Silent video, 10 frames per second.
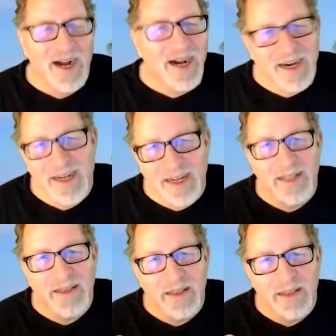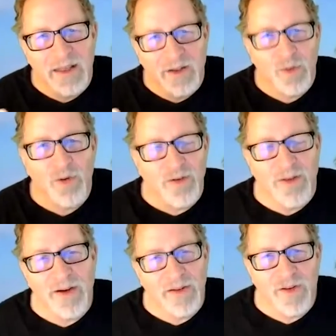uh, the tools are
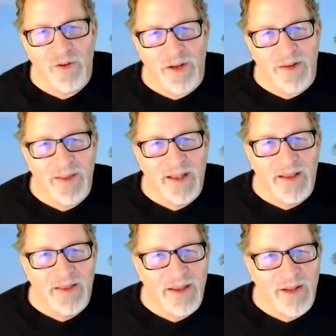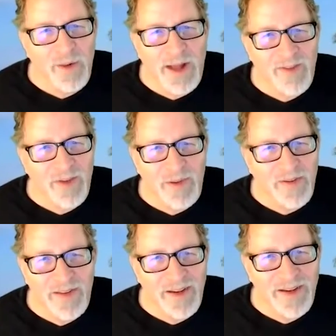there to do it. They don't have to be
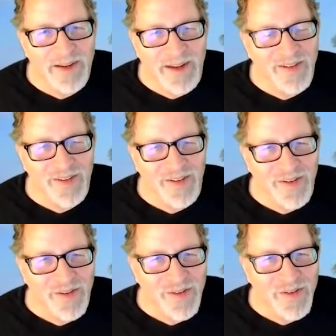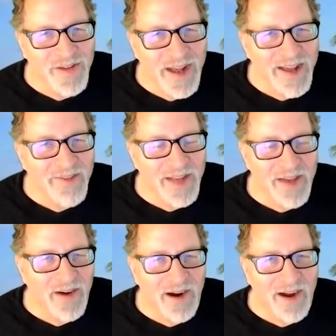sitting next to you. You do not have to
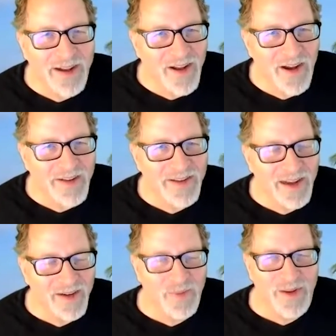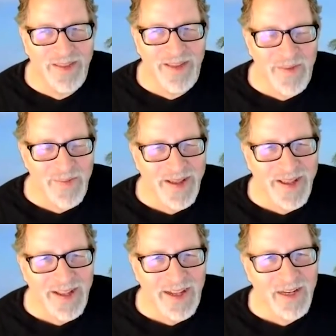have eye contact with them,
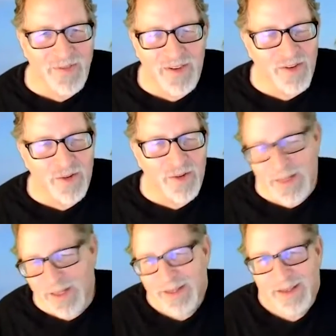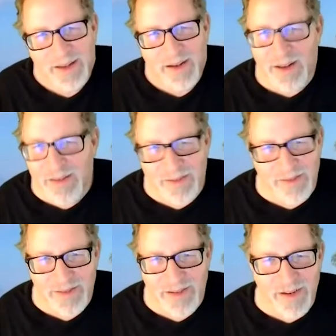and if you do, get
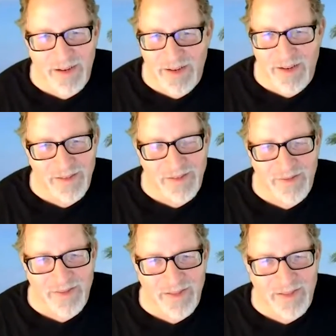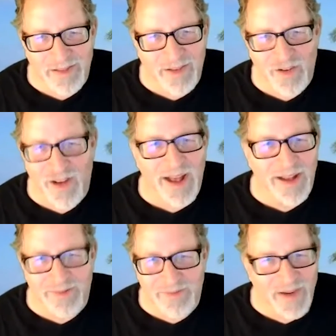on get on a, a
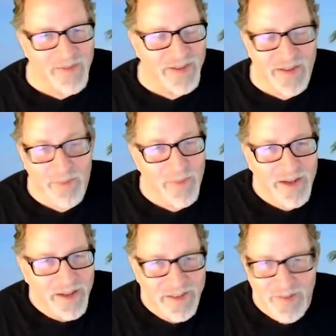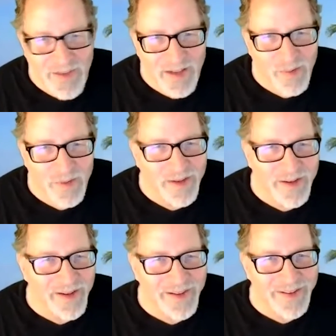chat every ten minutes if that's what you
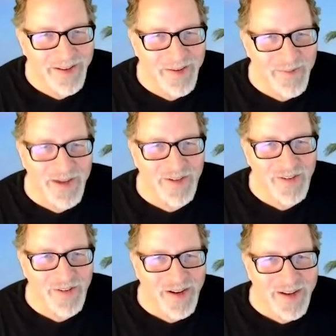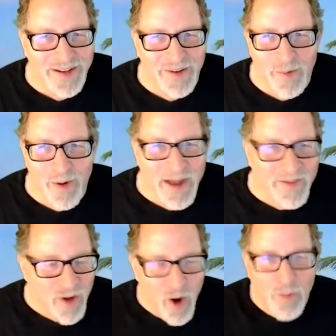need to make sure, or have
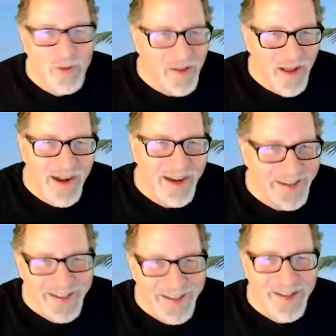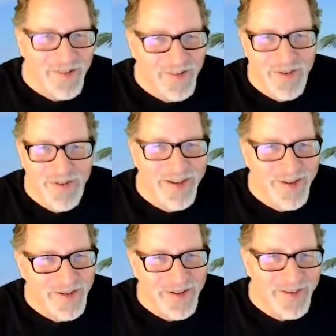an open line so
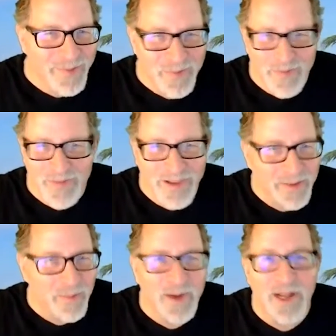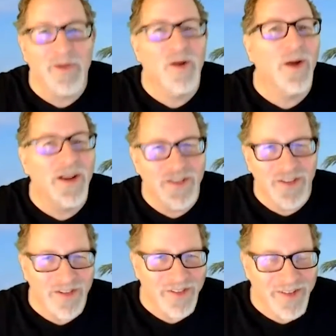you can they can bring up a
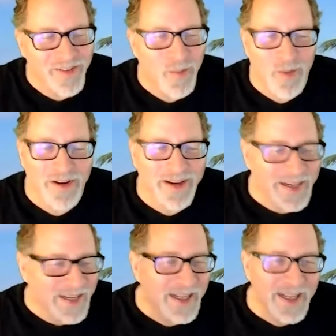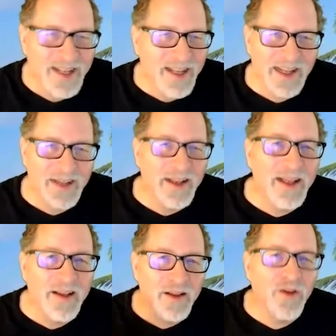question just as they're working, and
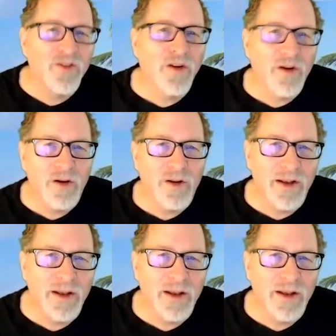and those are